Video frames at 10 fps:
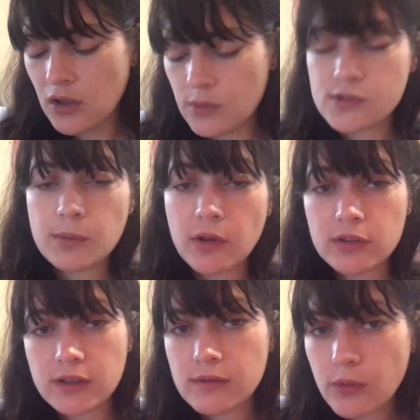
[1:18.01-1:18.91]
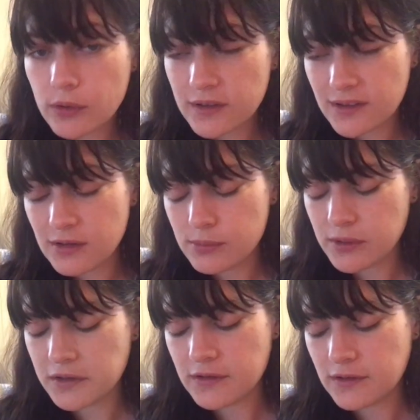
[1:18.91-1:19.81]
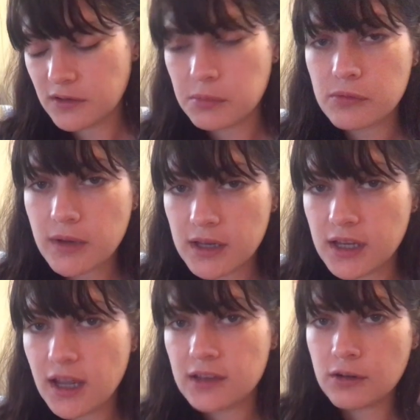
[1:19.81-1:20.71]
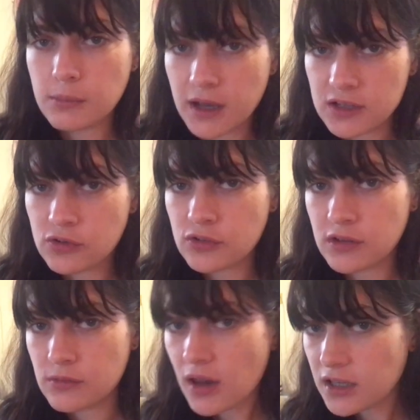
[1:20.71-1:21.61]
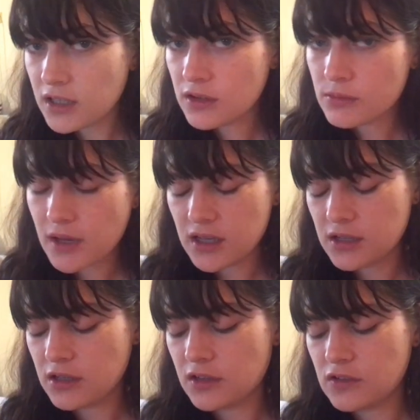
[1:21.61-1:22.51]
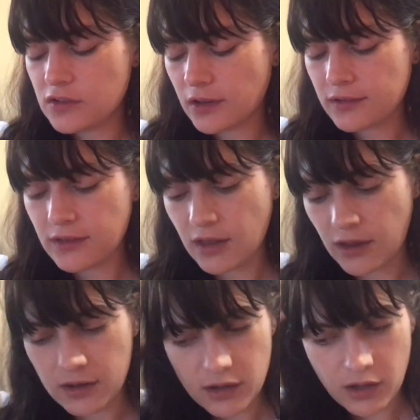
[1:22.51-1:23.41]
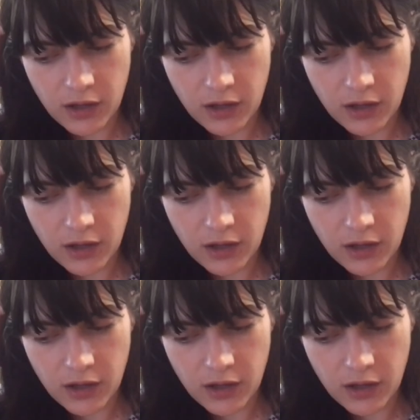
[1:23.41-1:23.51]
which I'm not looking forward to because it's super rainy. I don't mind usually running in the rain. It's just that